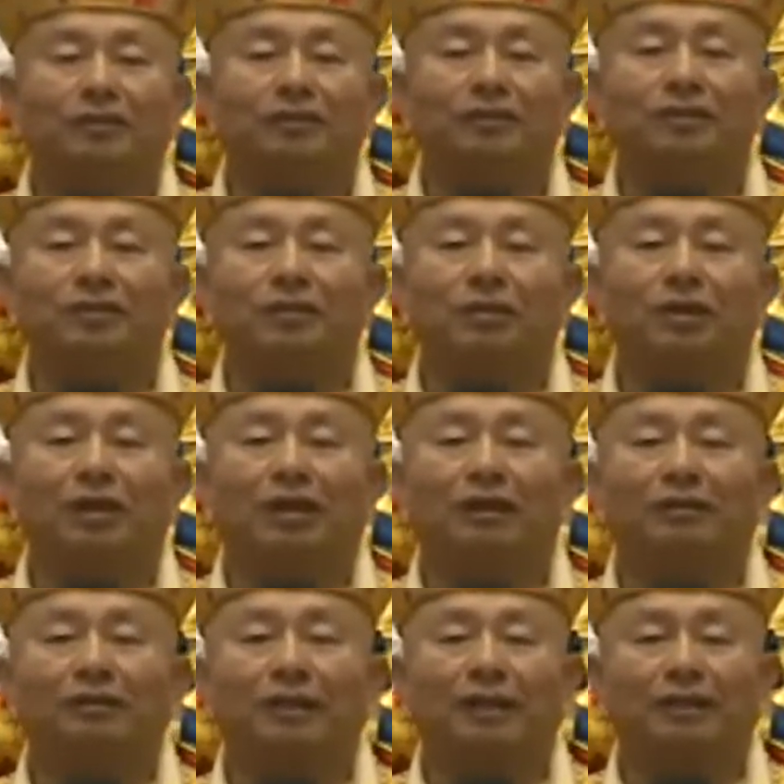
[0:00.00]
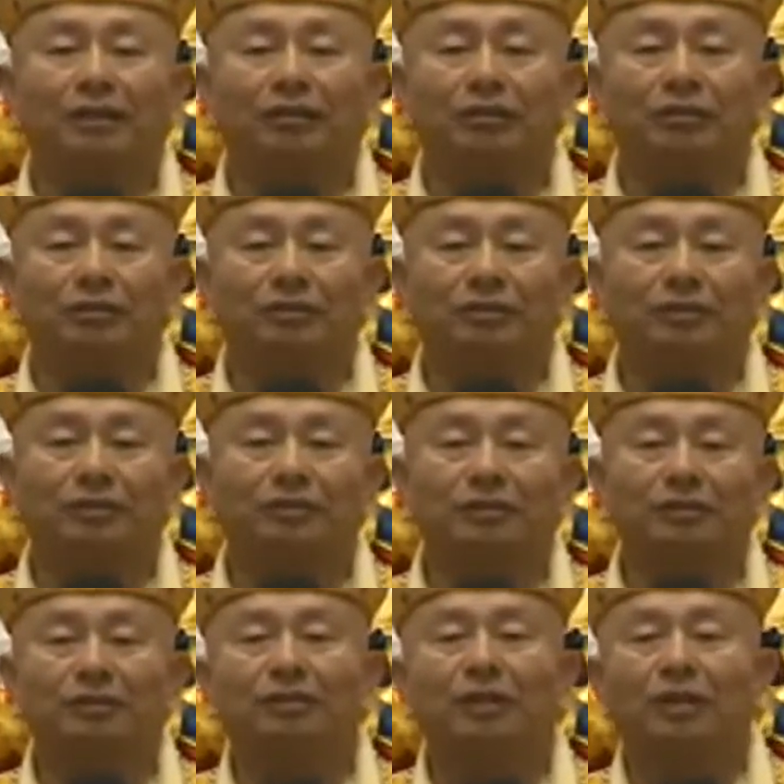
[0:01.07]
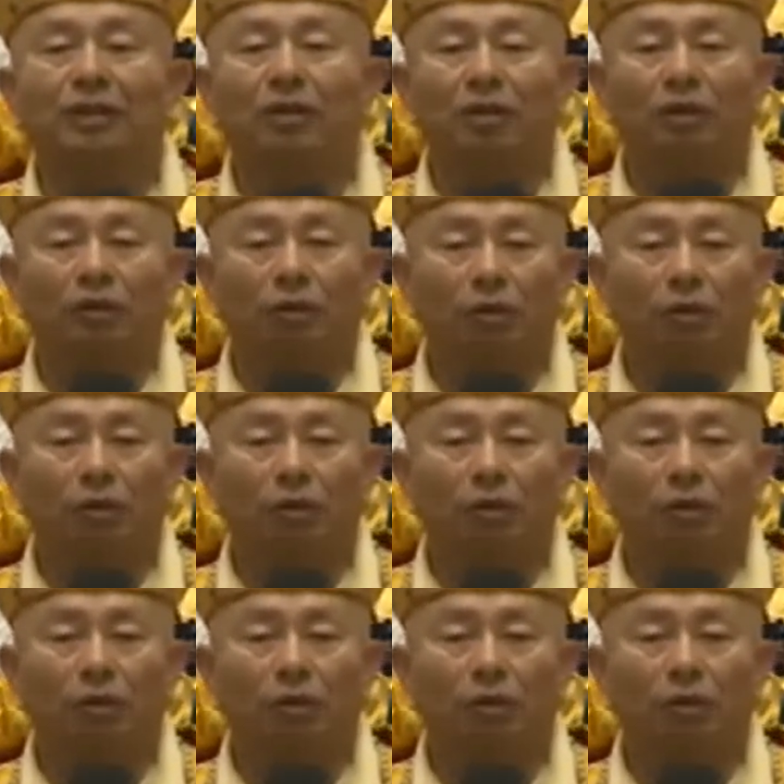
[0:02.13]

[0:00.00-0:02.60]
I was baptized by Su Tianming.